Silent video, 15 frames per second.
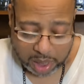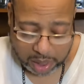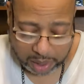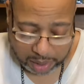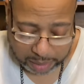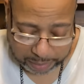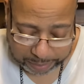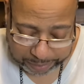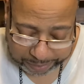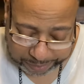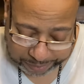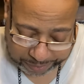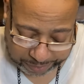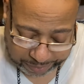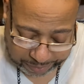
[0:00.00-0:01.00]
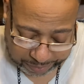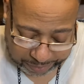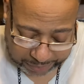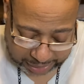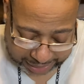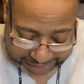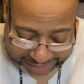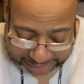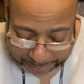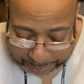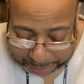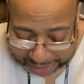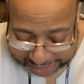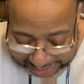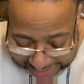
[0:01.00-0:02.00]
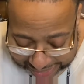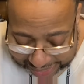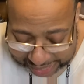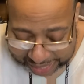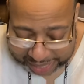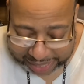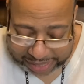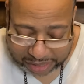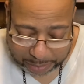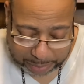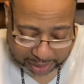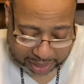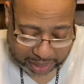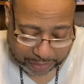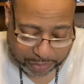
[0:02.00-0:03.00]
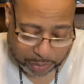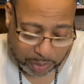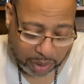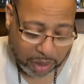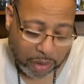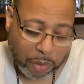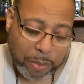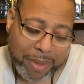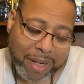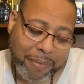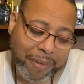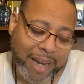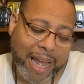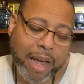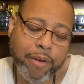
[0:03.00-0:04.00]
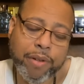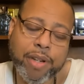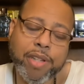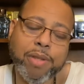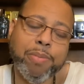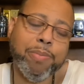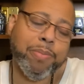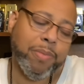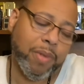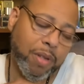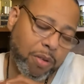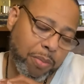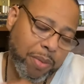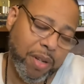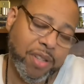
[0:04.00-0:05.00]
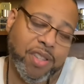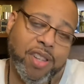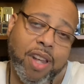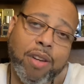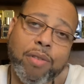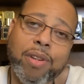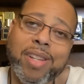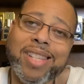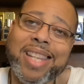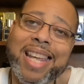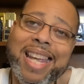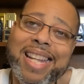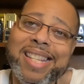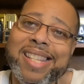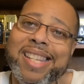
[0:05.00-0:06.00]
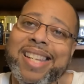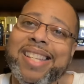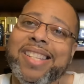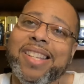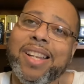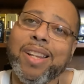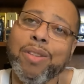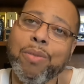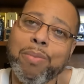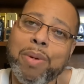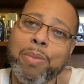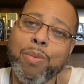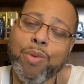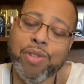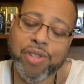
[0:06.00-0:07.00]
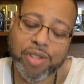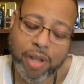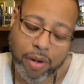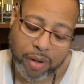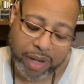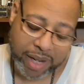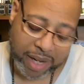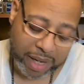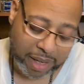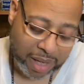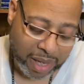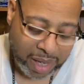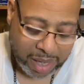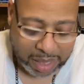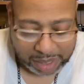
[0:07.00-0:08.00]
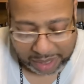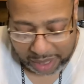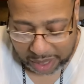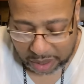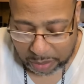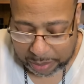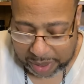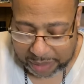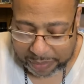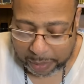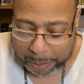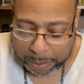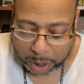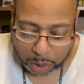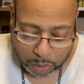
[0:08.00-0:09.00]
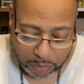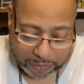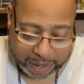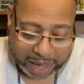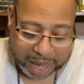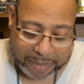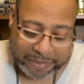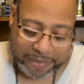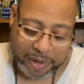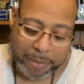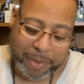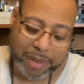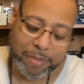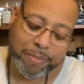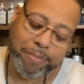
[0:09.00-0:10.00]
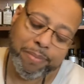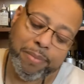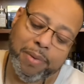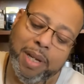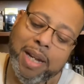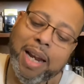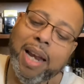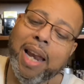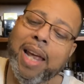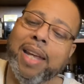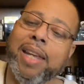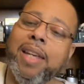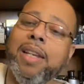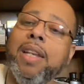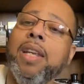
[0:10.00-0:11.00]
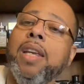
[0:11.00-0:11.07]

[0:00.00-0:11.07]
The EDP to me gives you a little bit of loudness, a little bit of subtleness. The incense, a little bit more subtle in it. Get a little bit of a blue vibe from it, and I like it.